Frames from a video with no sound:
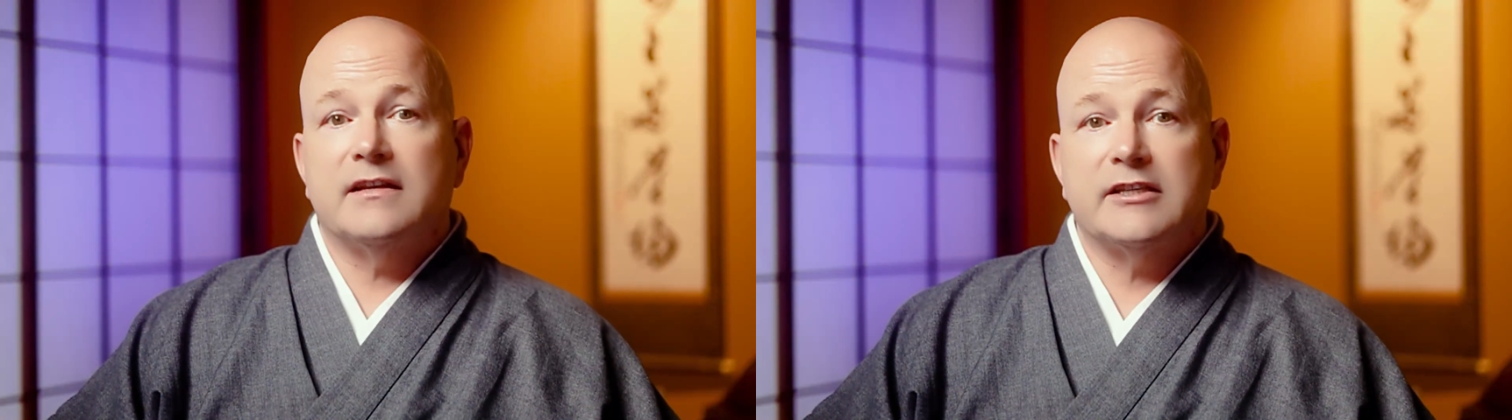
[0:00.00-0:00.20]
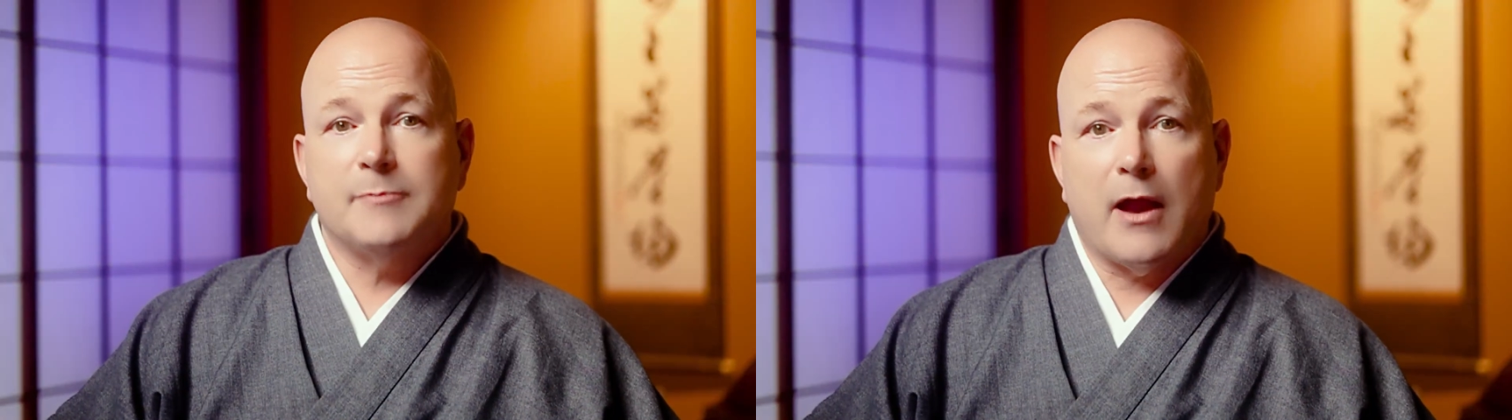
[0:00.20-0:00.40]
an
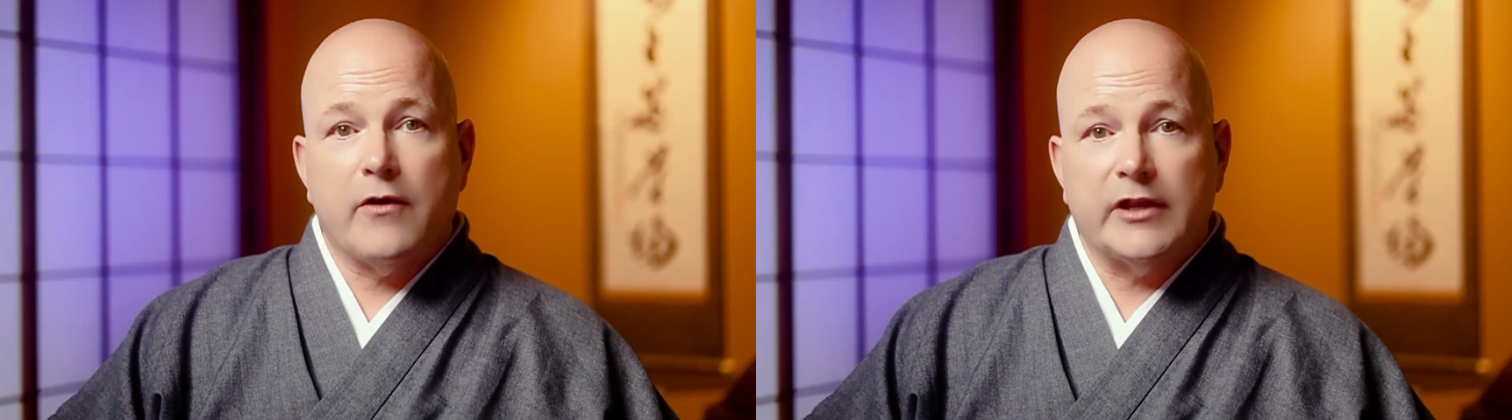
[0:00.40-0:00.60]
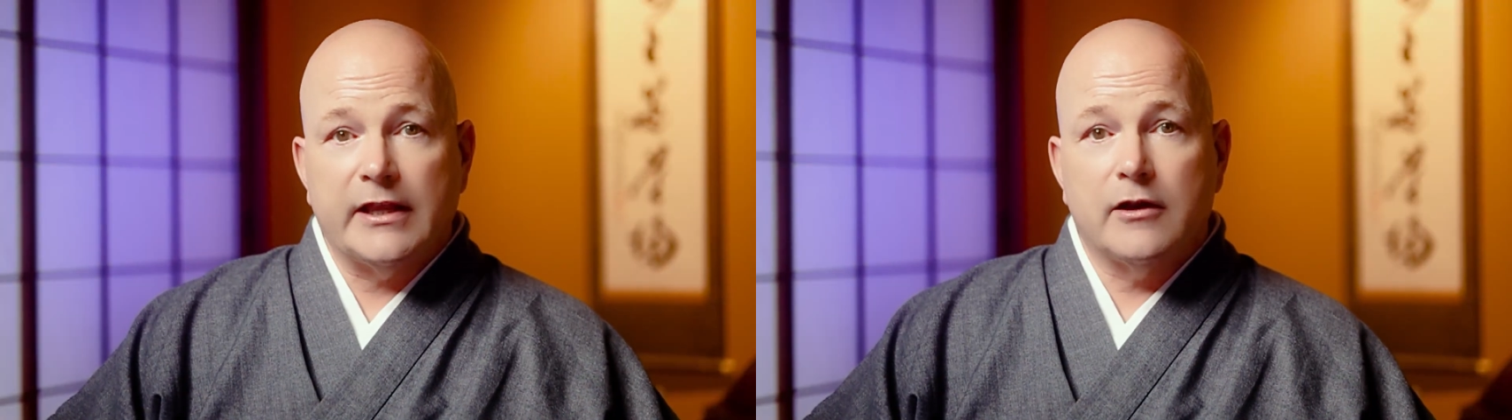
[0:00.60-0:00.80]

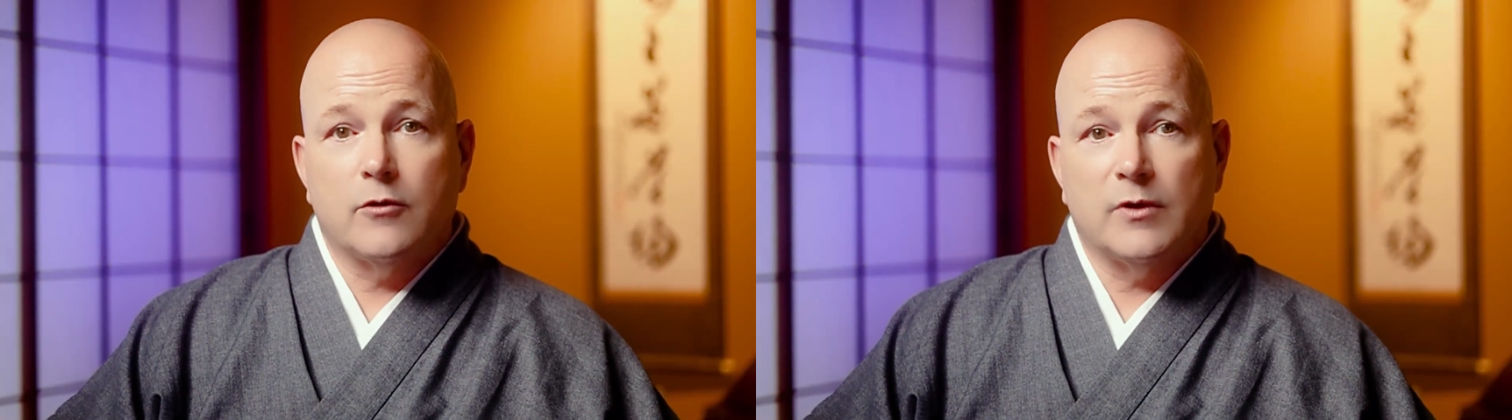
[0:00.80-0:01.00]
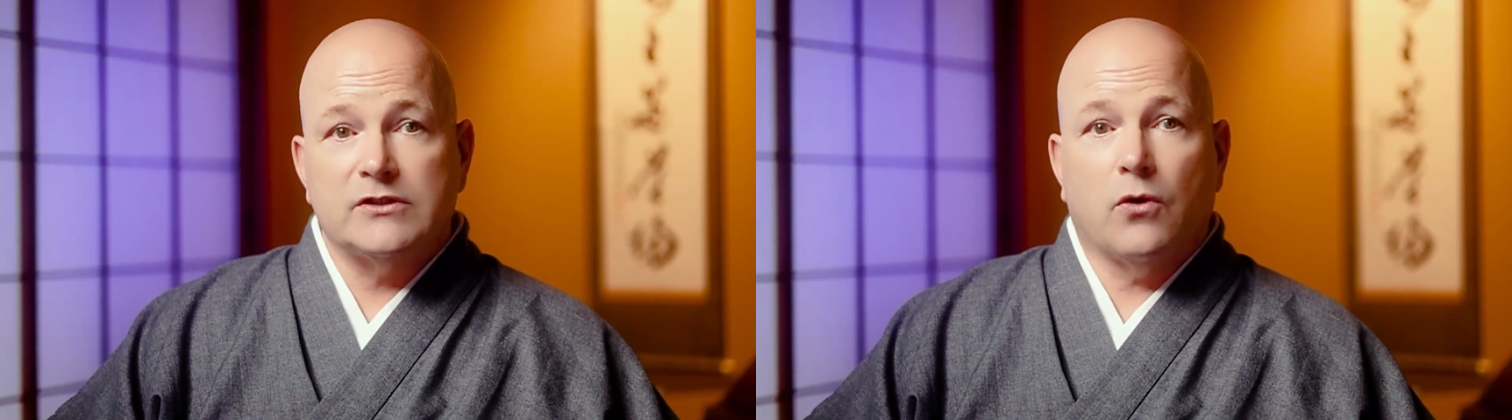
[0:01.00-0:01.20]
aspiring leader
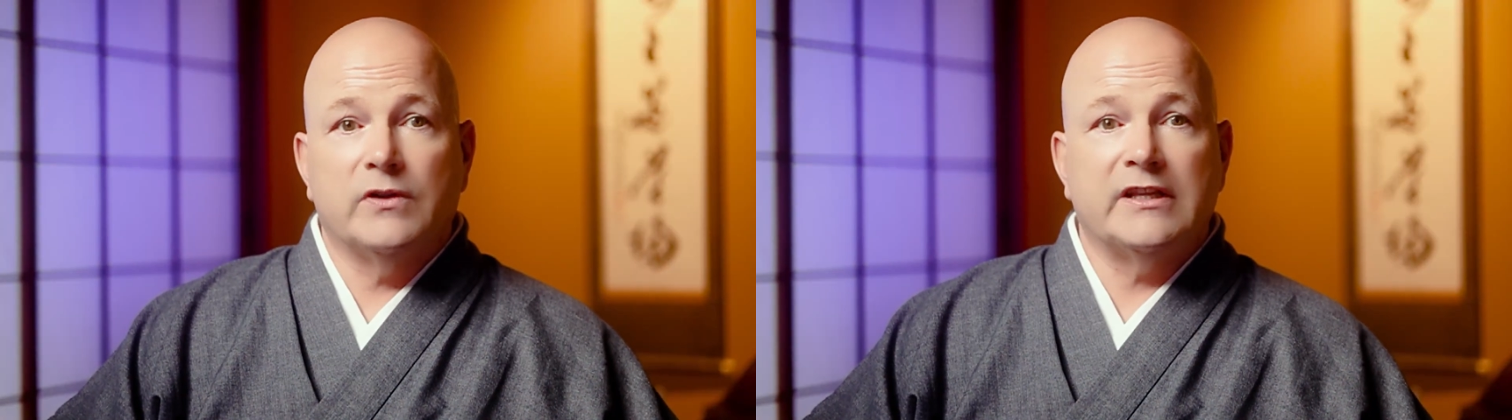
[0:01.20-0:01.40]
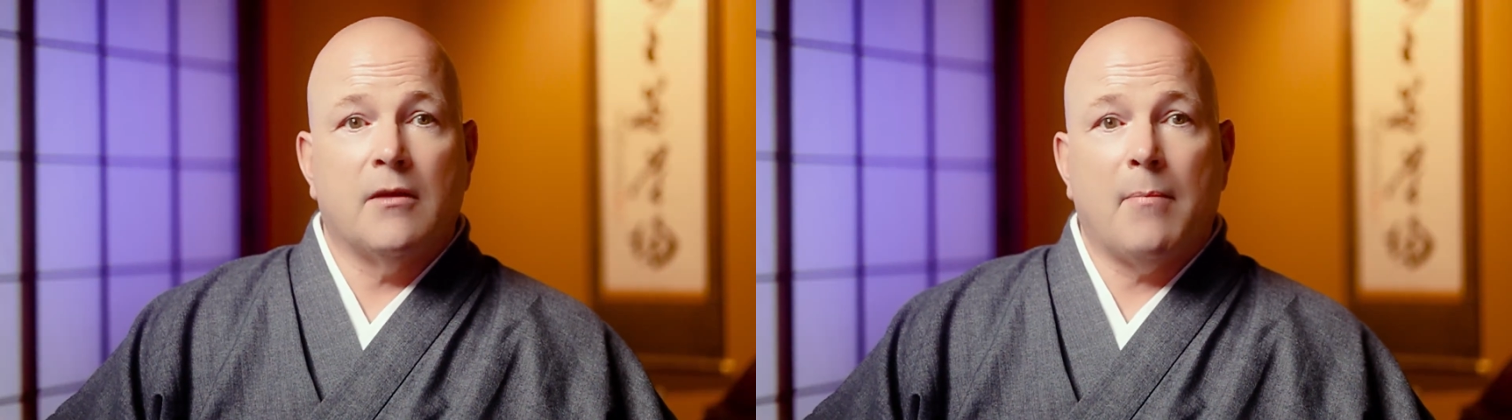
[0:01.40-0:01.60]
what's
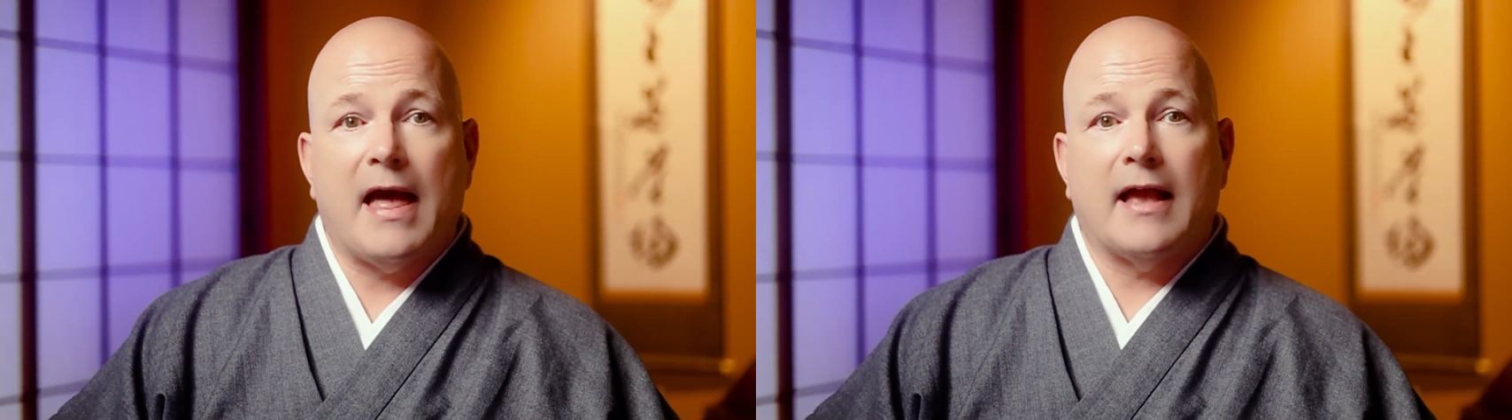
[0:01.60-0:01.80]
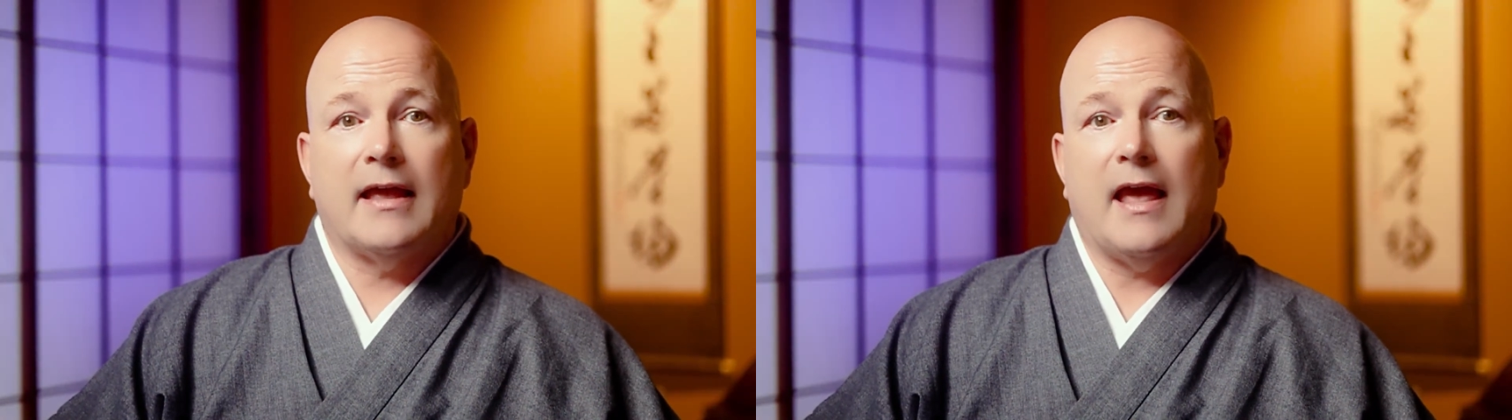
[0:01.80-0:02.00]
holding them back,